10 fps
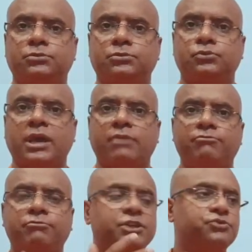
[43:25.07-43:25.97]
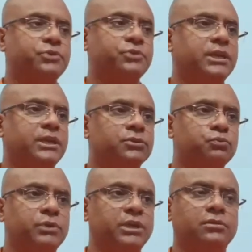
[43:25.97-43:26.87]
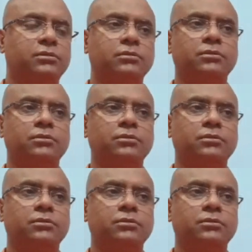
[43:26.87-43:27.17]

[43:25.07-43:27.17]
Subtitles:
to have victory and to win